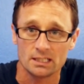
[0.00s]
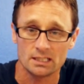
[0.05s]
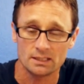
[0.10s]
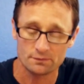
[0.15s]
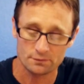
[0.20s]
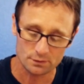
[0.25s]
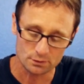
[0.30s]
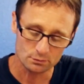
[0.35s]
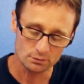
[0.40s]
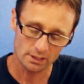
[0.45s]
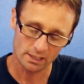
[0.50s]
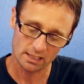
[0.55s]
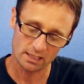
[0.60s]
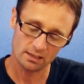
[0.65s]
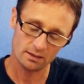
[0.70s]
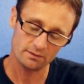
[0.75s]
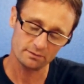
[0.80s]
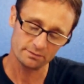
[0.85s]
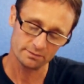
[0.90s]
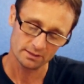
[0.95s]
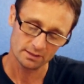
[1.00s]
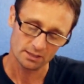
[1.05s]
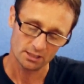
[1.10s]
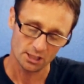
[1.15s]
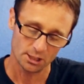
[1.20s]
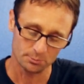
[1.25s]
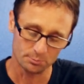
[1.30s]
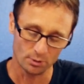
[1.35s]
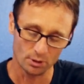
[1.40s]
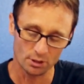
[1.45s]
If you have
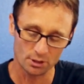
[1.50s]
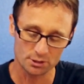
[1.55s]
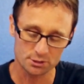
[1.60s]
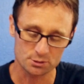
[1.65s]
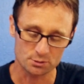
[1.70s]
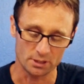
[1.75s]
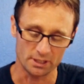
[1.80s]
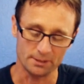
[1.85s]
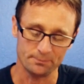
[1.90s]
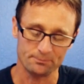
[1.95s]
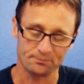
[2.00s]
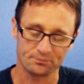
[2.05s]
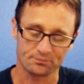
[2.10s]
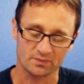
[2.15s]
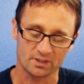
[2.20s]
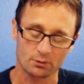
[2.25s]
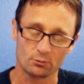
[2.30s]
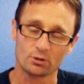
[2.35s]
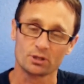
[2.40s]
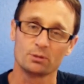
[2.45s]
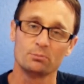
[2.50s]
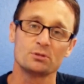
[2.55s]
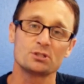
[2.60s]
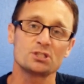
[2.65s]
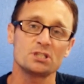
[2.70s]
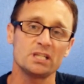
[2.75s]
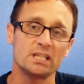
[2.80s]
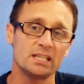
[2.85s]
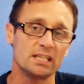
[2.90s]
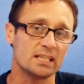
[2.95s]
a ball joint where the
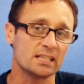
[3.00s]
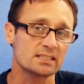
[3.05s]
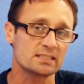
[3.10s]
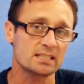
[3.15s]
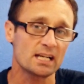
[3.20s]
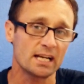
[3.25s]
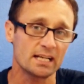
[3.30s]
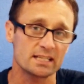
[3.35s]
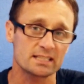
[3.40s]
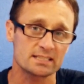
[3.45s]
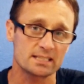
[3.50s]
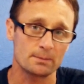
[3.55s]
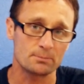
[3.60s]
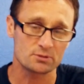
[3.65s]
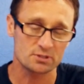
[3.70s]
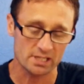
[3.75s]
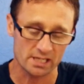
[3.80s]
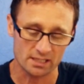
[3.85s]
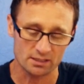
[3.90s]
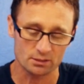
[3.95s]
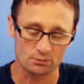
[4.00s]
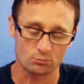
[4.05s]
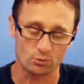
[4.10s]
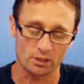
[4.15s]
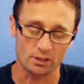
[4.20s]
machining is kind of substandard,